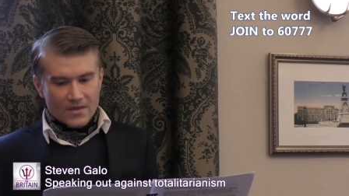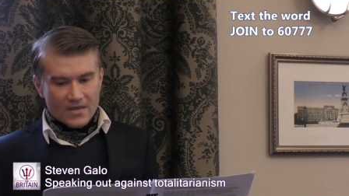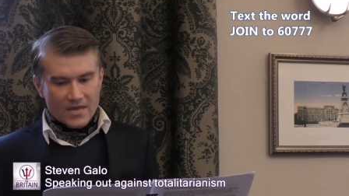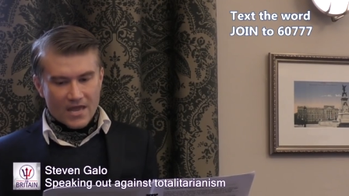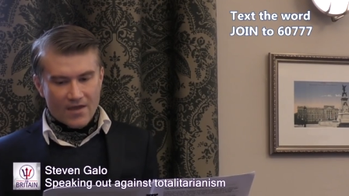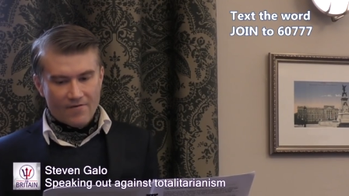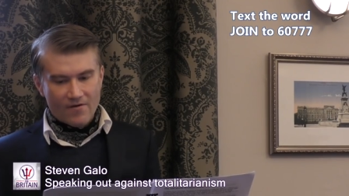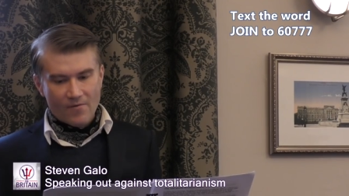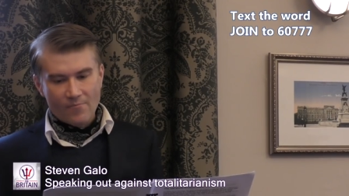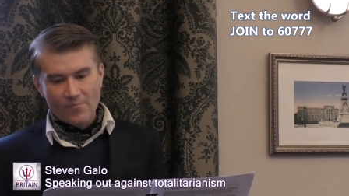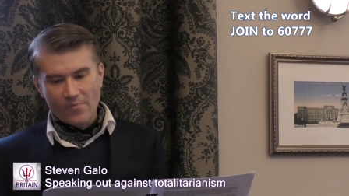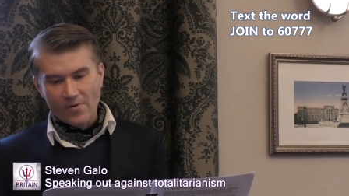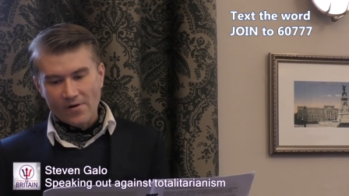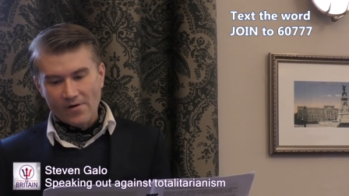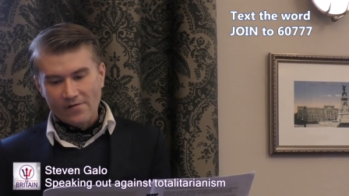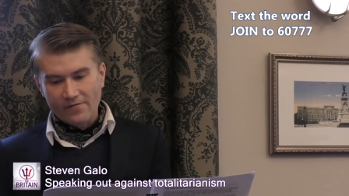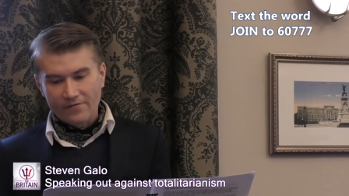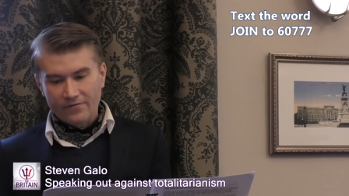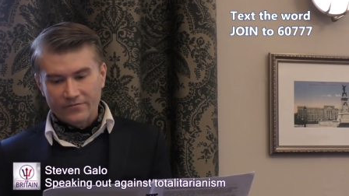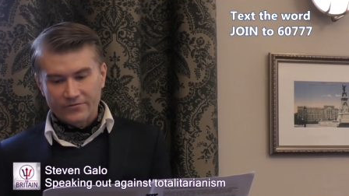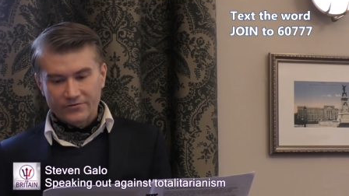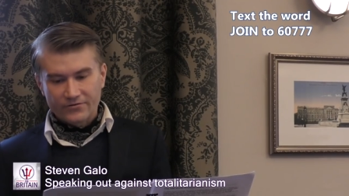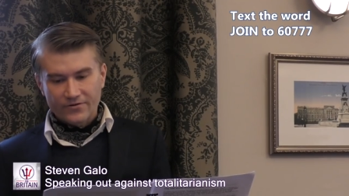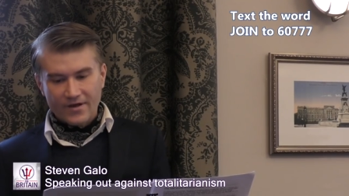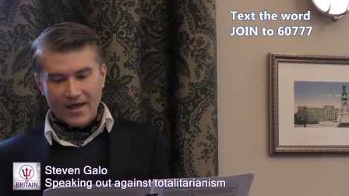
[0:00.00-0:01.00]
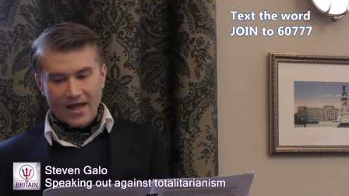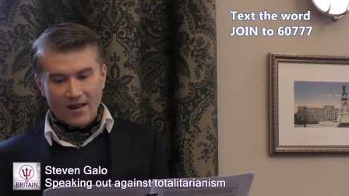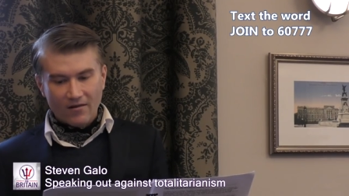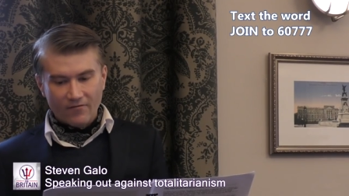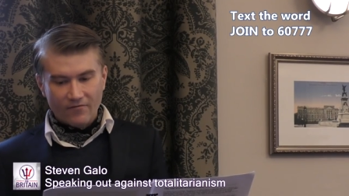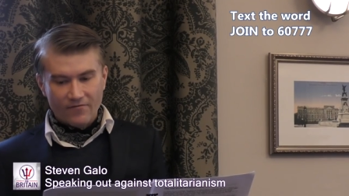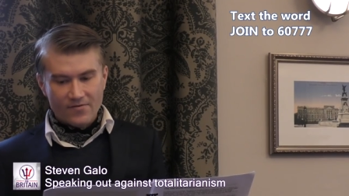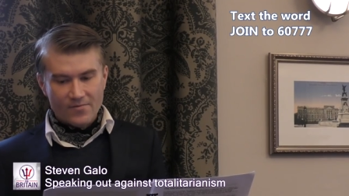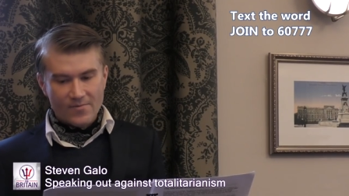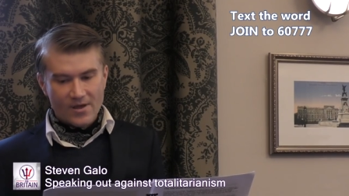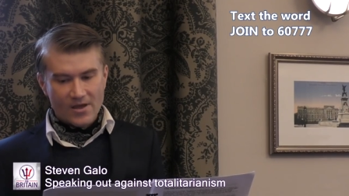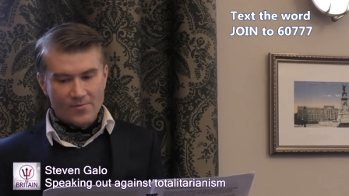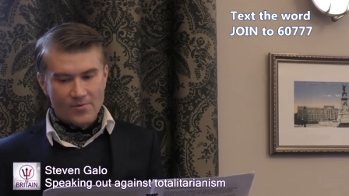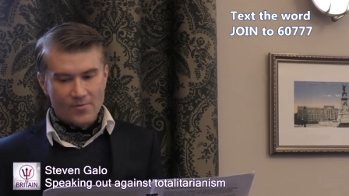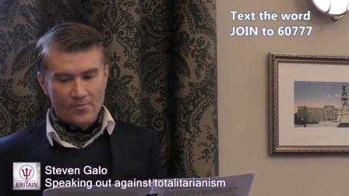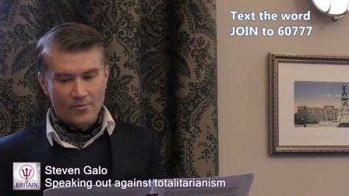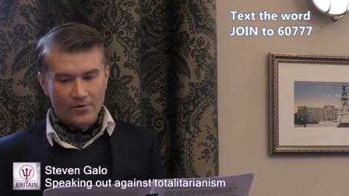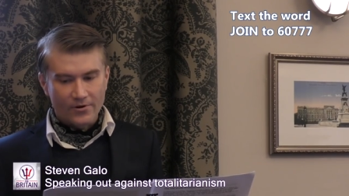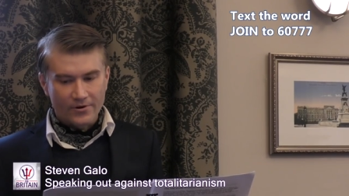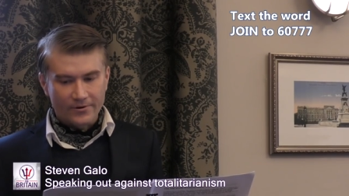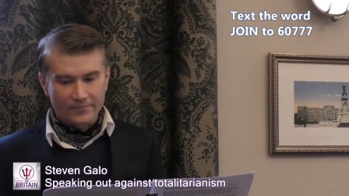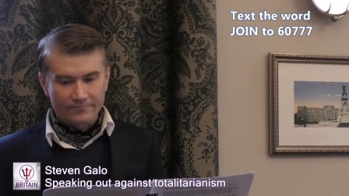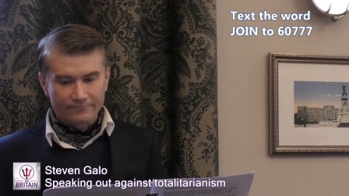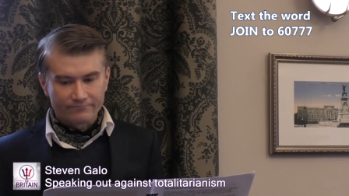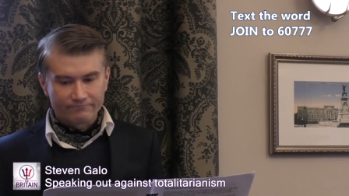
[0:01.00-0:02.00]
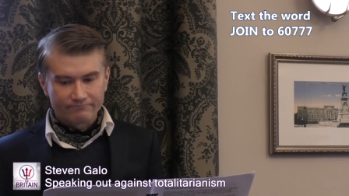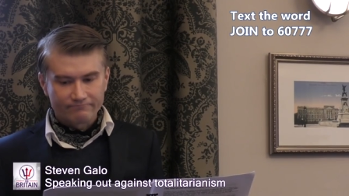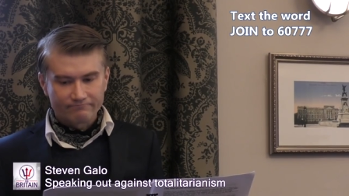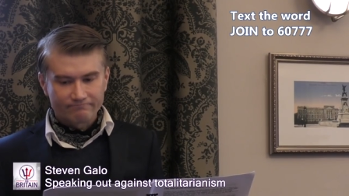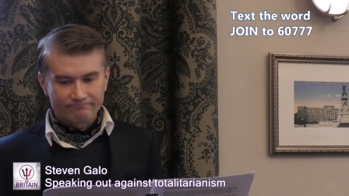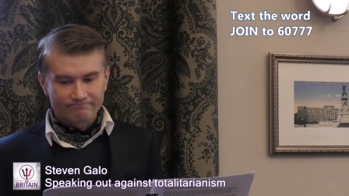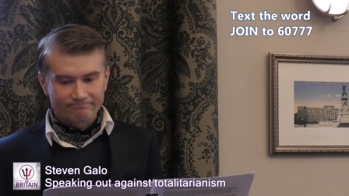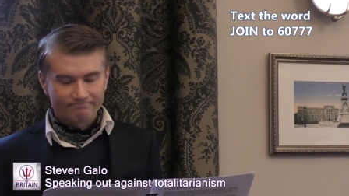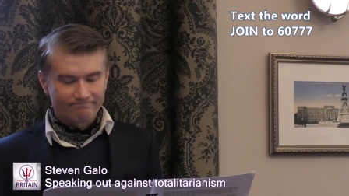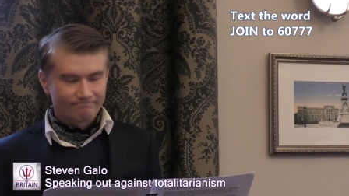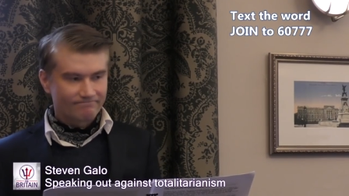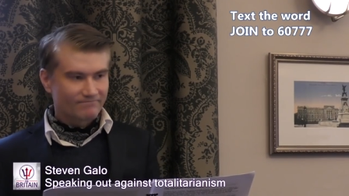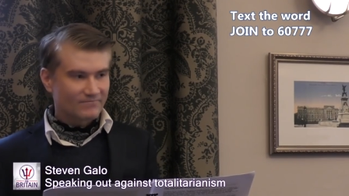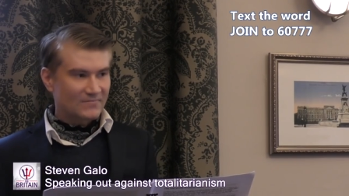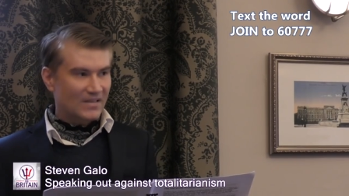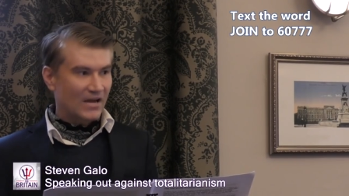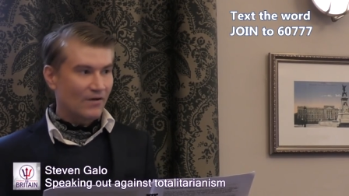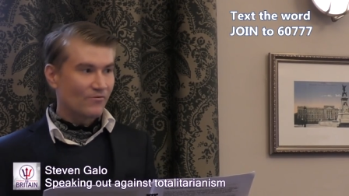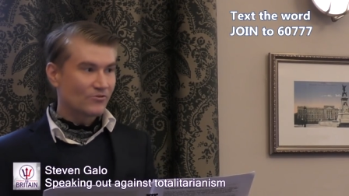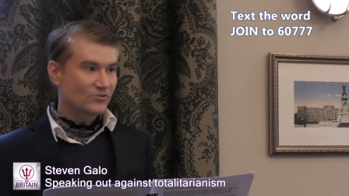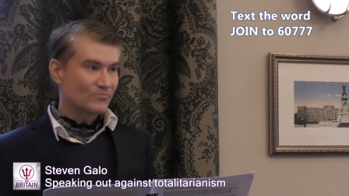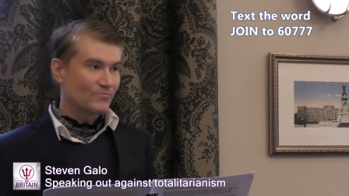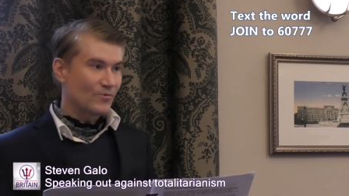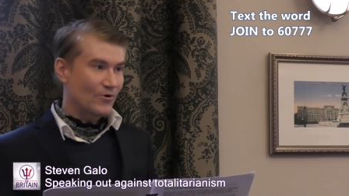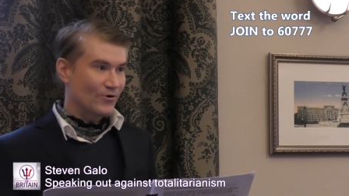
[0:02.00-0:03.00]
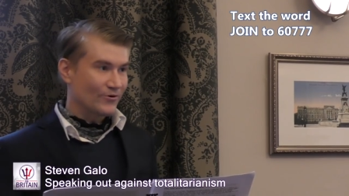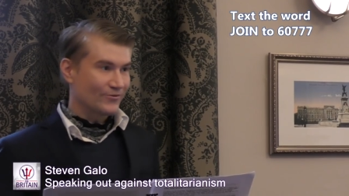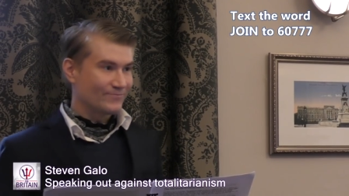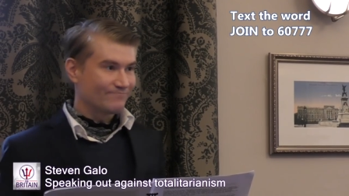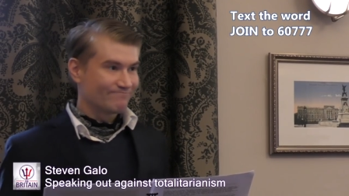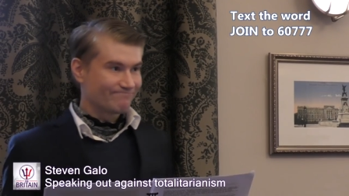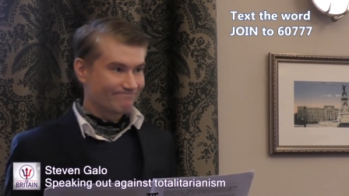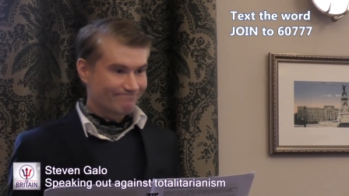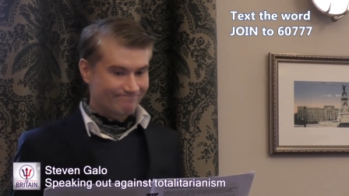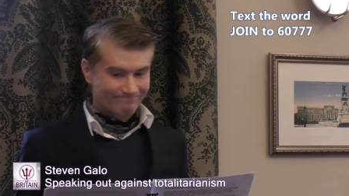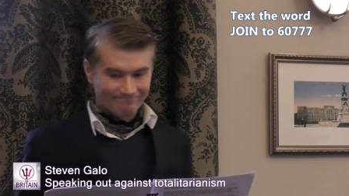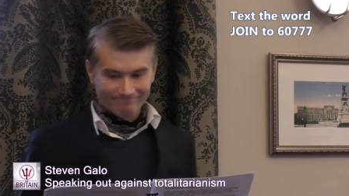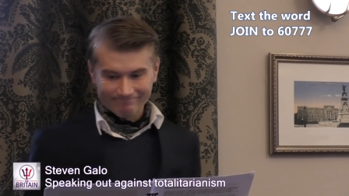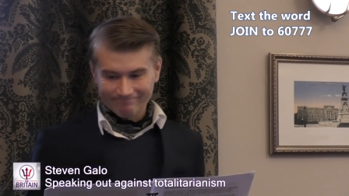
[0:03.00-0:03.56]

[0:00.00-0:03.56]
gave birth to a healthy baby boy. I was born.